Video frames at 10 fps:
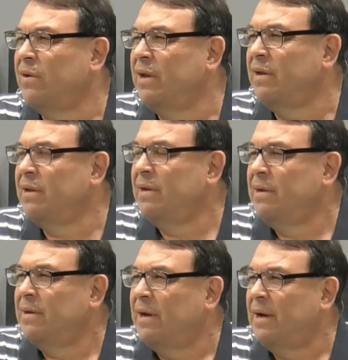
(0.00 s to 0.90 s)

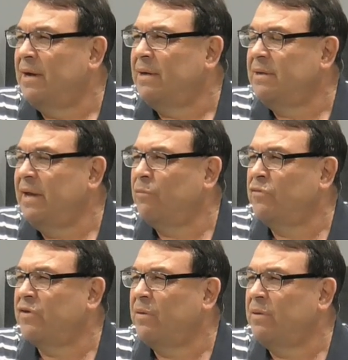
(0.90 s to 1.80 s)
And it was
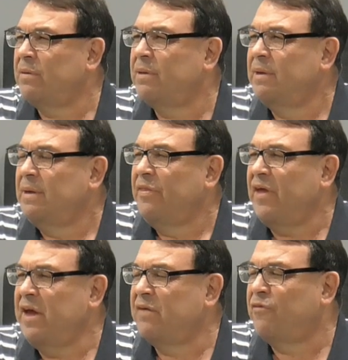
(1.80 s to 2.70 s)
a
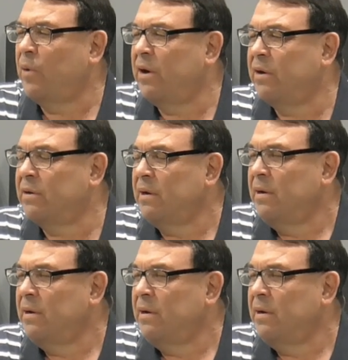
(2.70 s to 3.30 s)
thing of where,